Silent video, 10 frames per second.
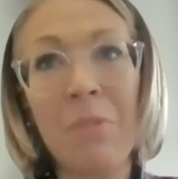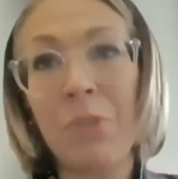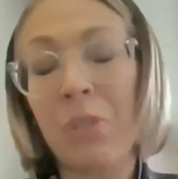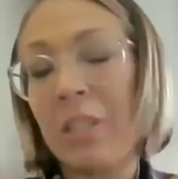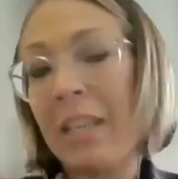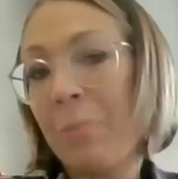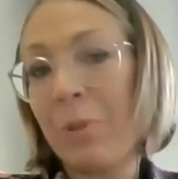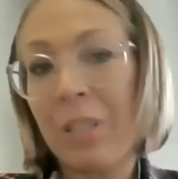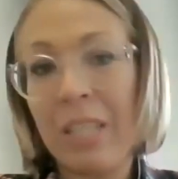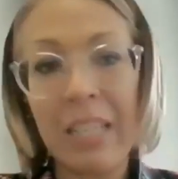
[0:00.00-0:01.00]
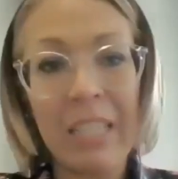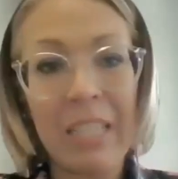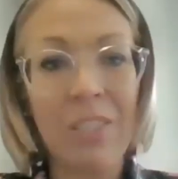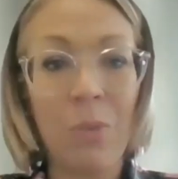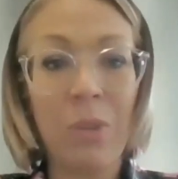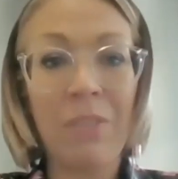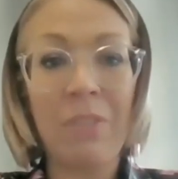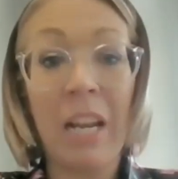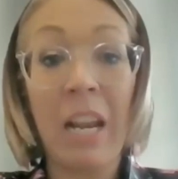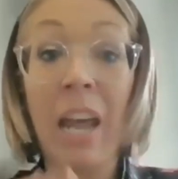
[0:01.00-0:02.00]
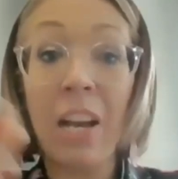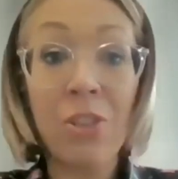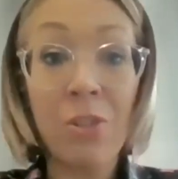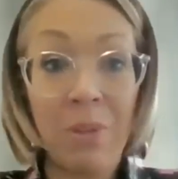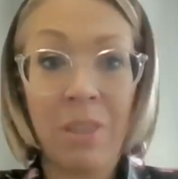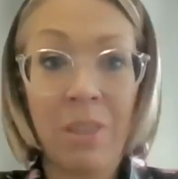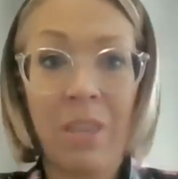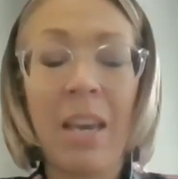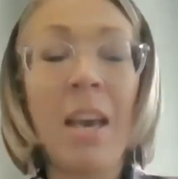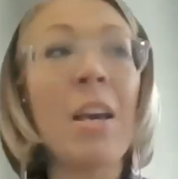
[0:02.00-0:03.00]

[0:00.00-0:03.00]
for celebrities or even a luxury thing,